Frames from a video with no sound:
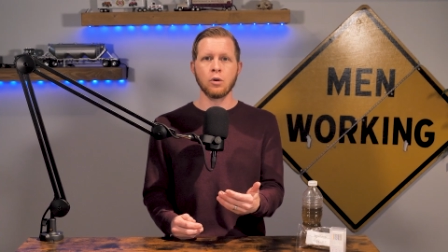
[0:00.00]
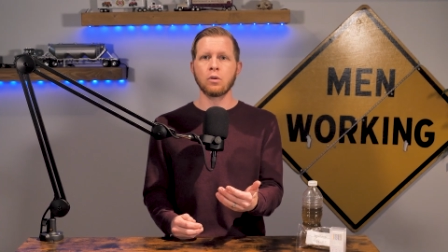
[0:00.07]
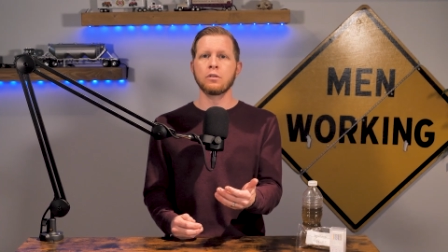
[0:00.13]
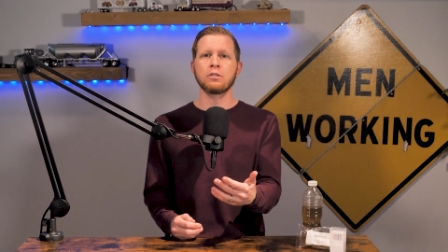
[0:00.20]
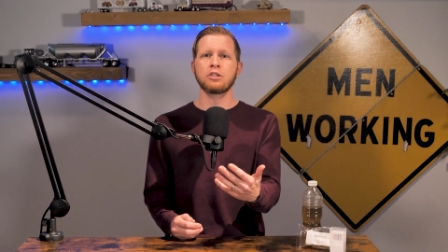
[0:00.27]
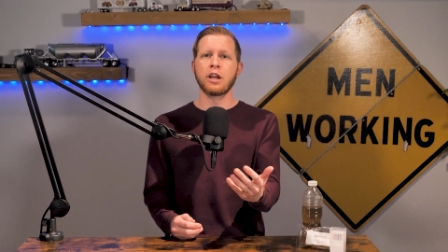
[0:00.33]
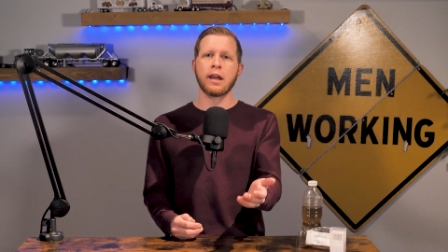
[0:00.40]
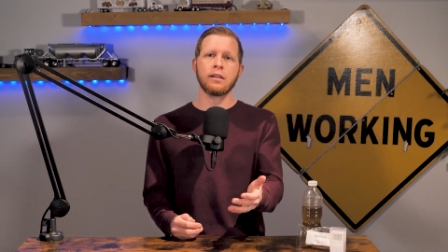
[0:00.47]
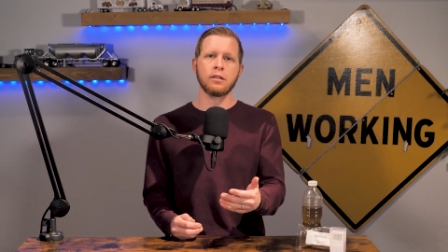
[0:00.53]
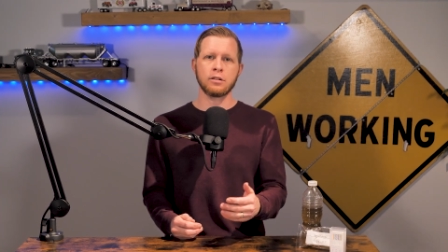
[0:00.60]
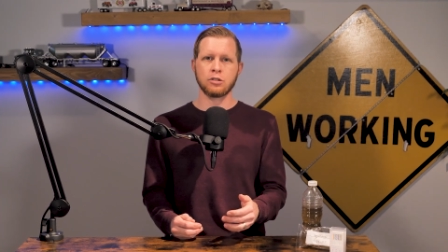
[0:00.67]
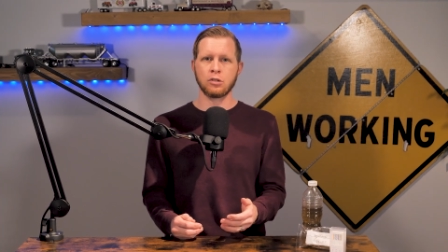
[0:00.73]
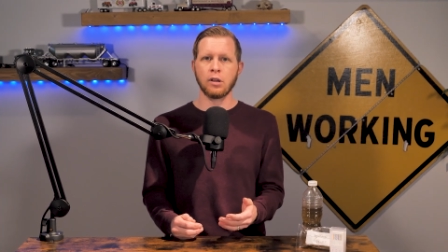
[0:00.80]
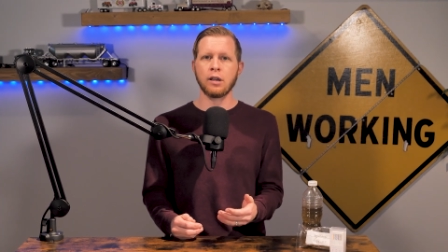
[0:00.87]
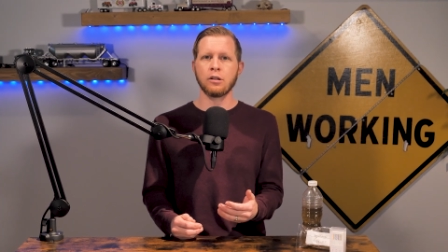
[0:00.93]
donor
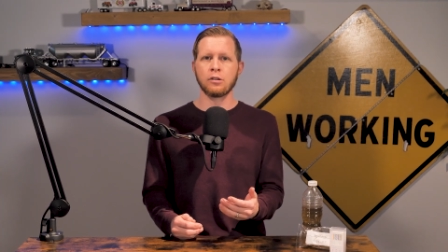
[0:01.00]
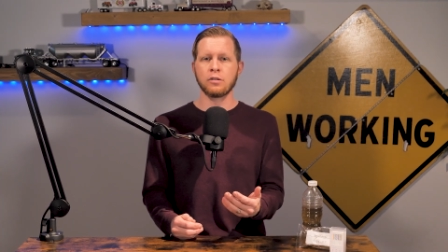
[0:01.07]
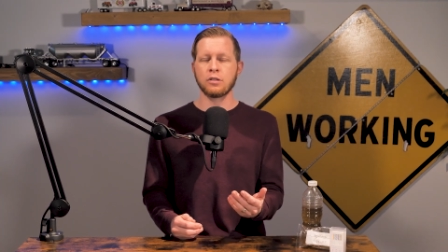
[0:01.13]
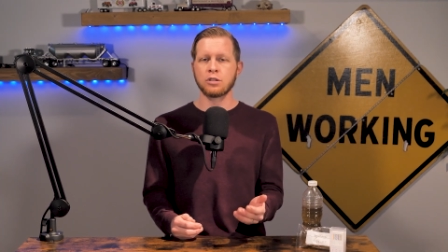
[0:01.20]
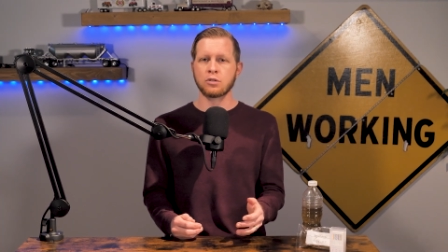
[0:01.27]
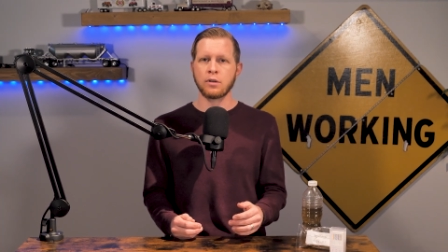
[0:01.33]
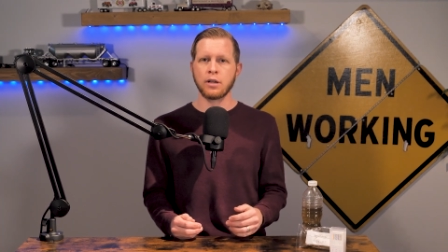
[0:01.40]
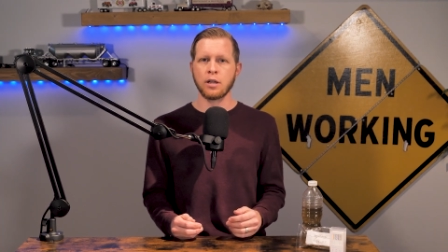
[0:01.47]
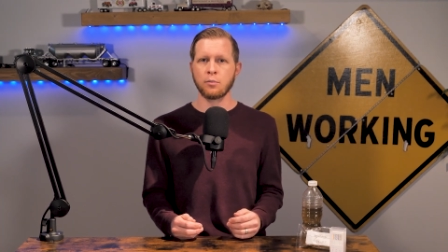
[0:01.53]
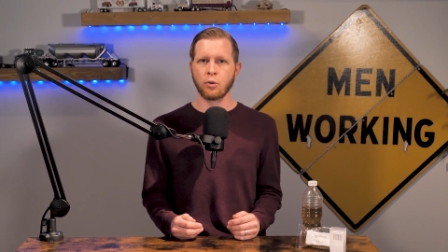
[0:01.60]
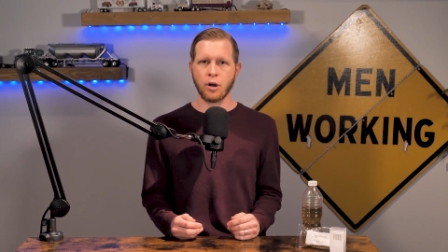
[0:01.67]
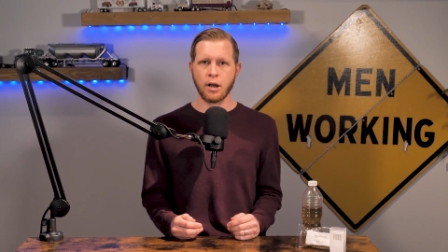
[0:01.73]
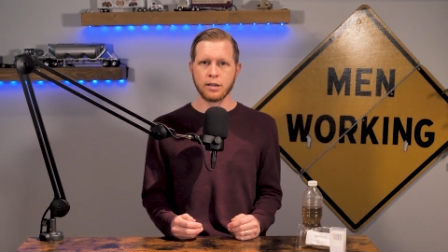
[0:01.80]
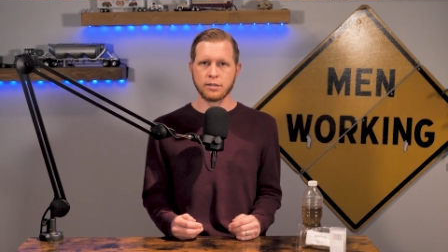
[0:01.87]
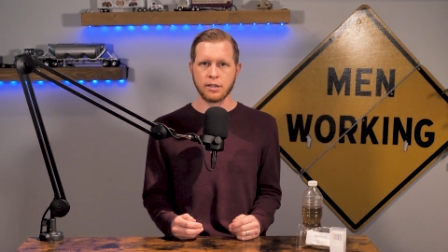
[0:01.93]
challenge later in the screening
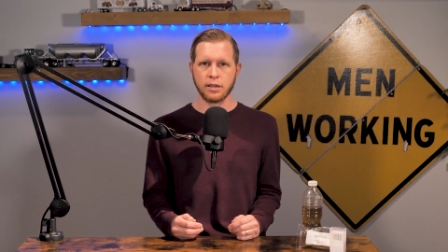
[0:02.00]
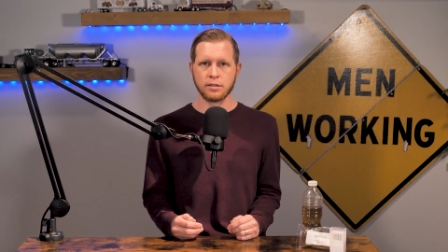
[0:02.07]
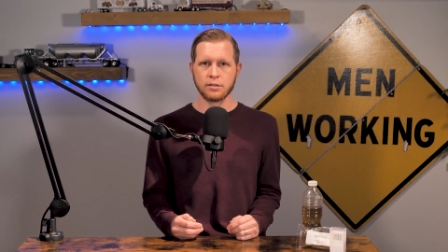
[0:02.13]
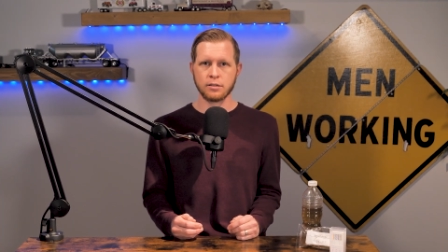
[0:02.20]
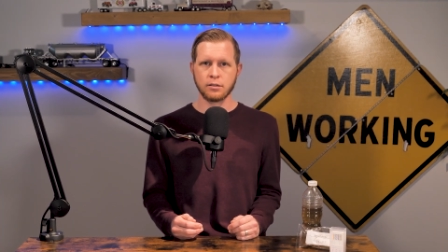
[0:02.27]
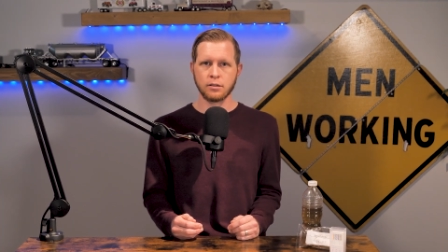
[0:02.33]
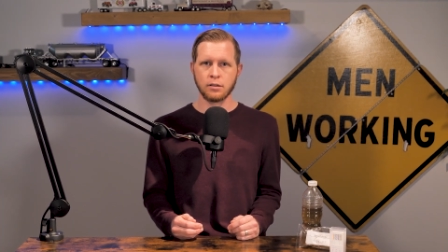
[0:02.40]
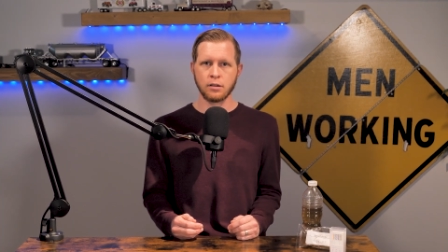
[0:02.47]
process.